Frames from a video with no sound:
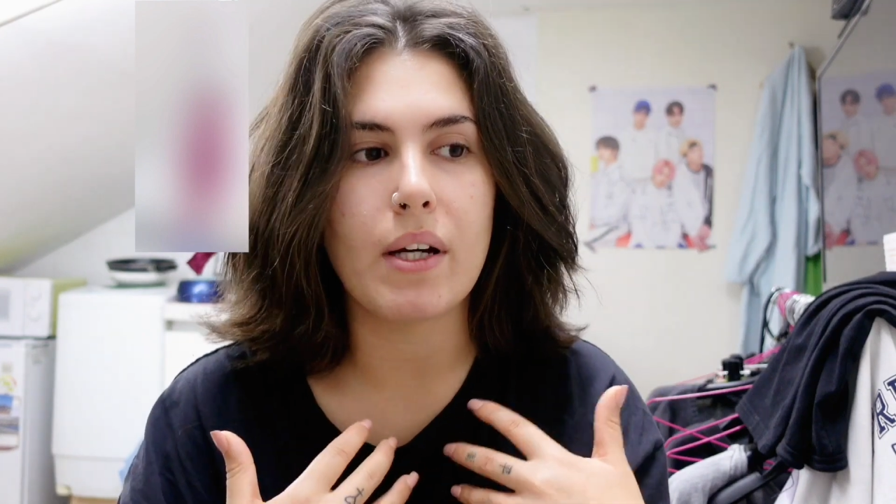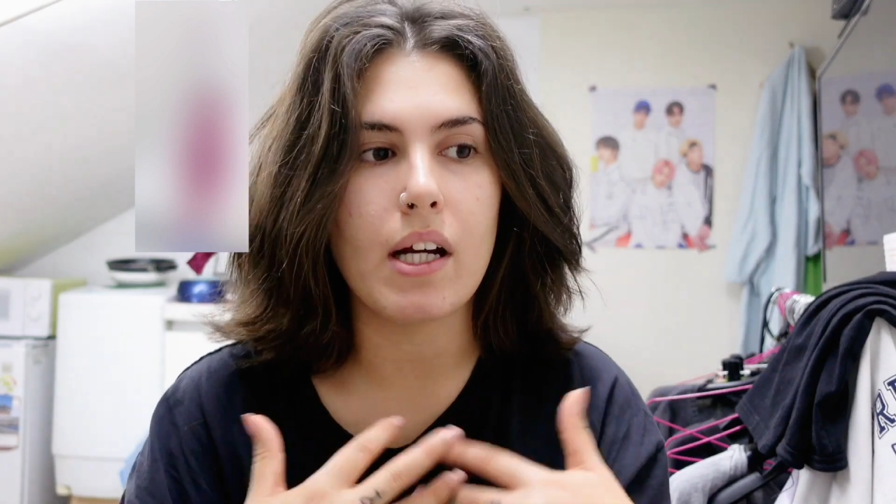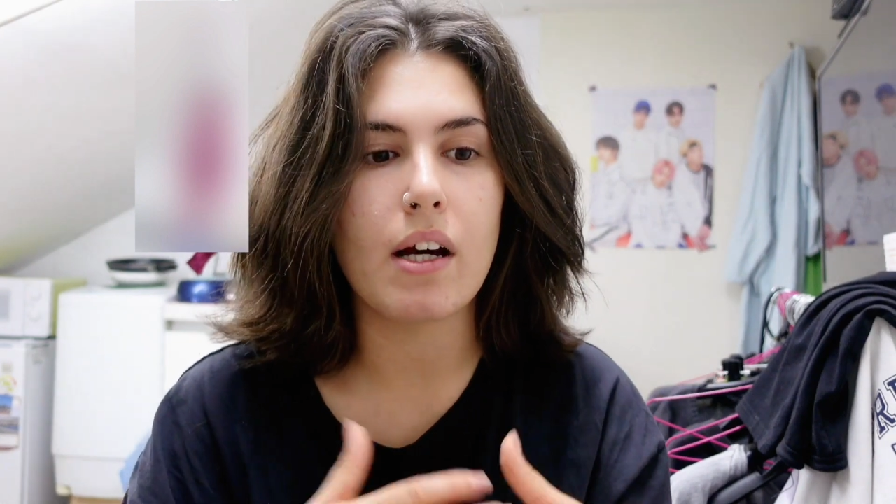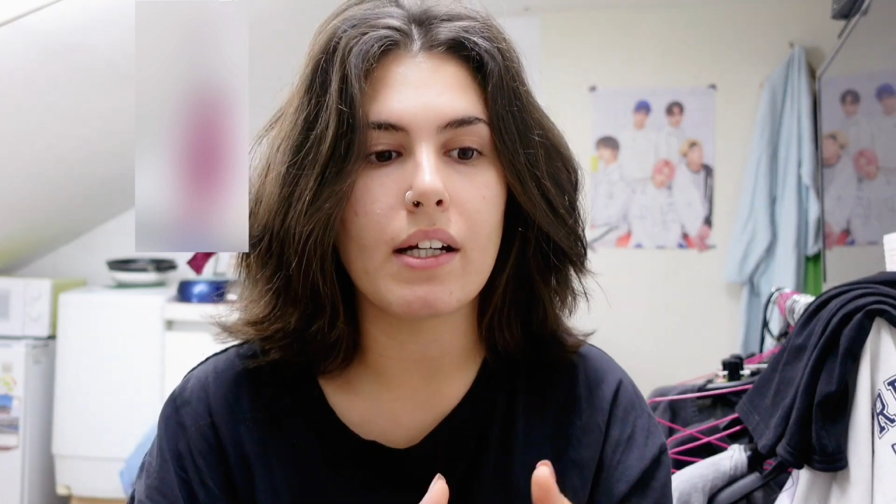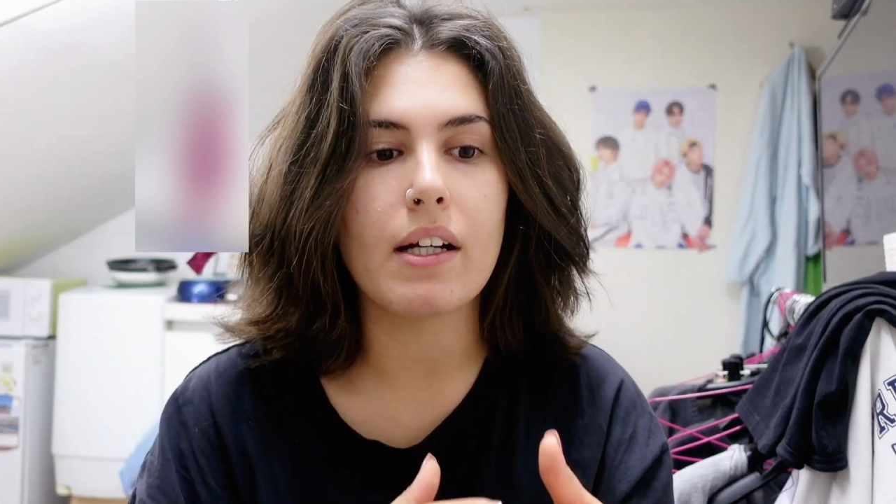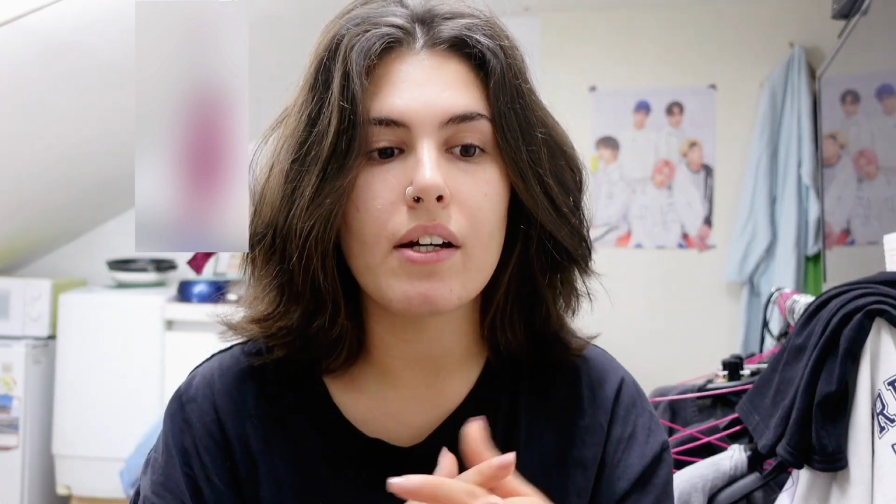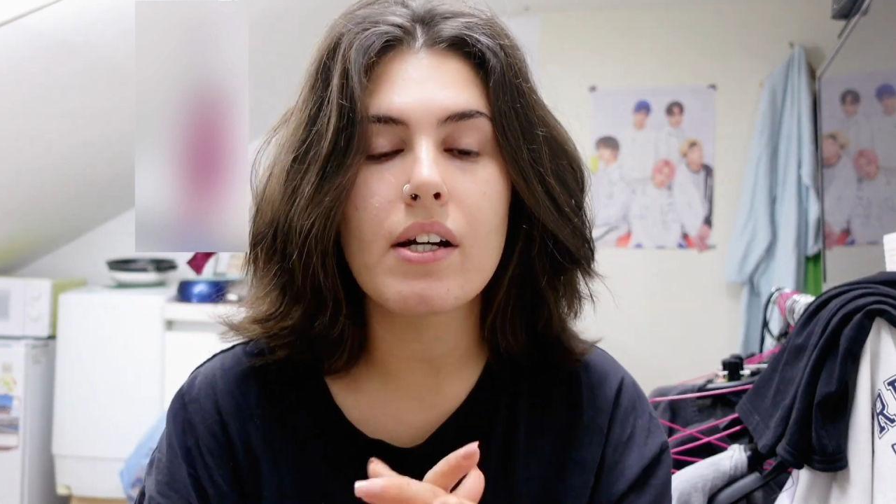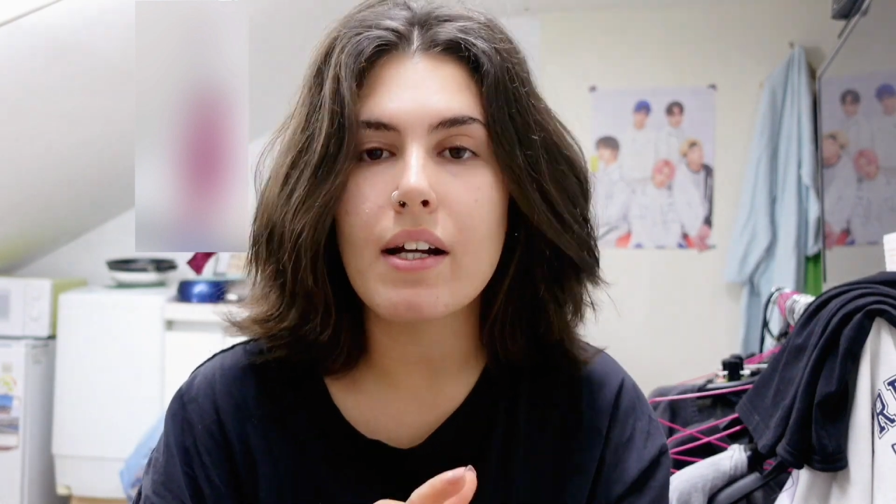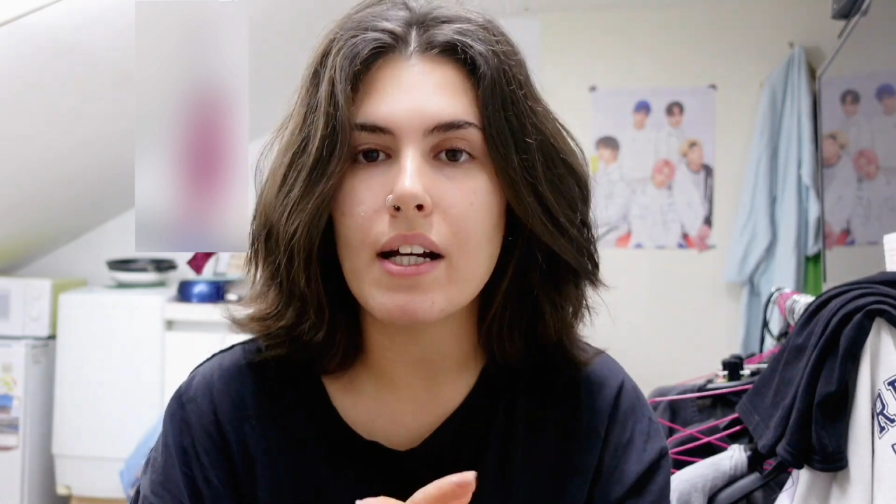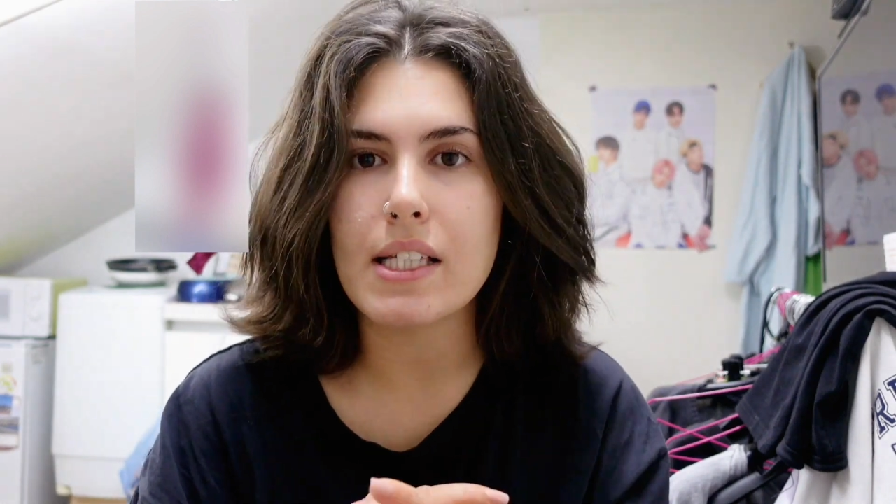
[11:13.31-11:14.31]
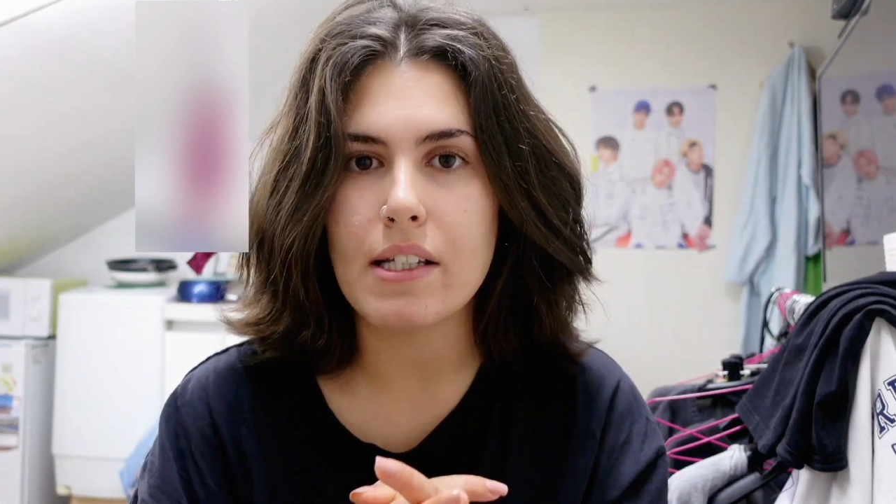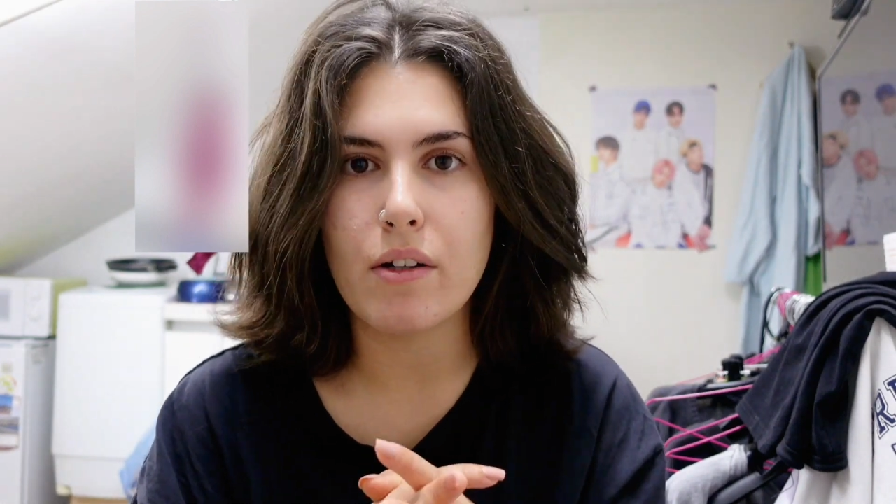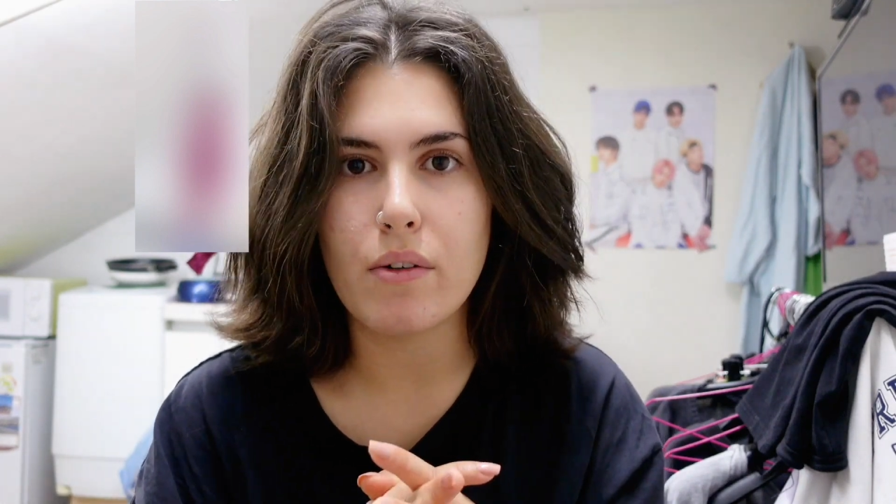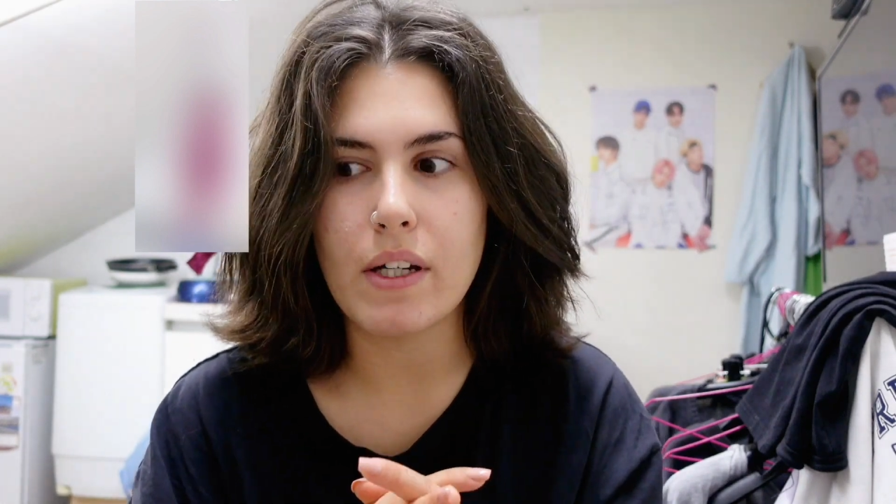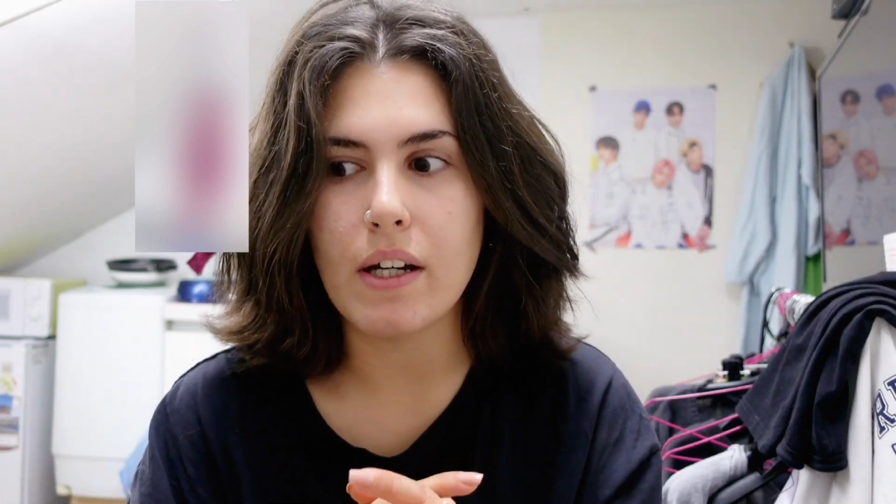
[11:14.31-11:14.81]
gotten haircuts in
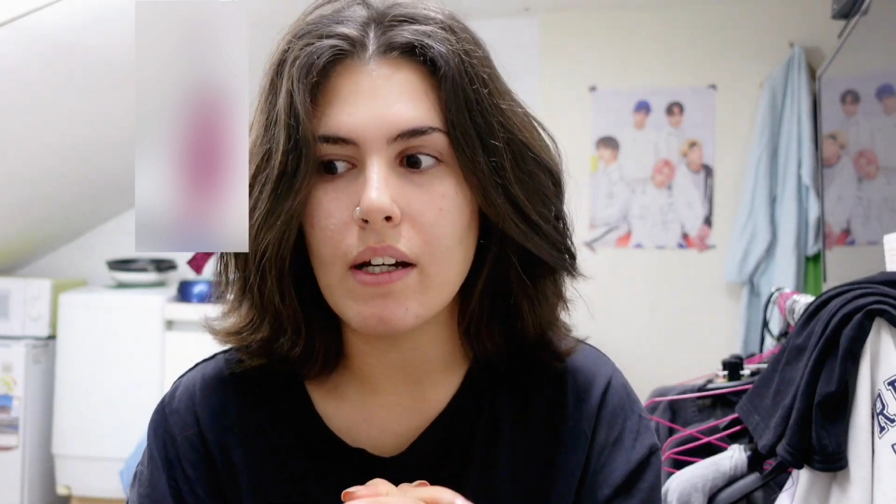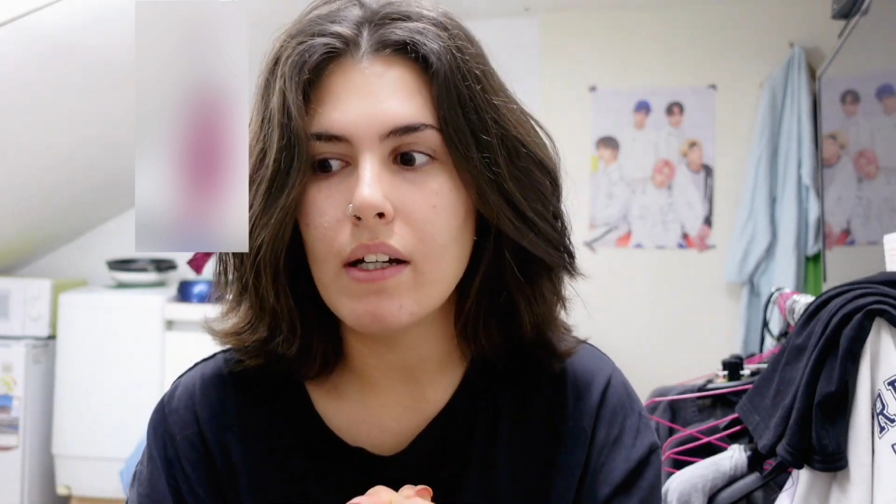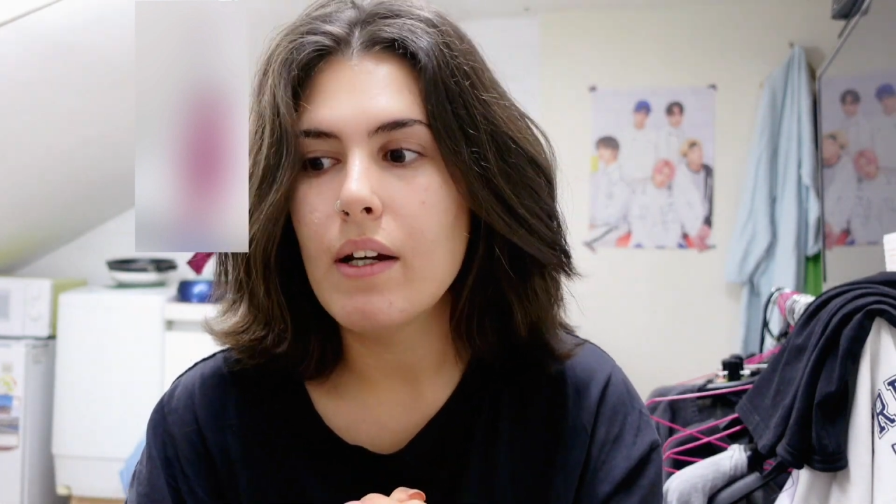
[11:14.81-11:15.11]
Korea,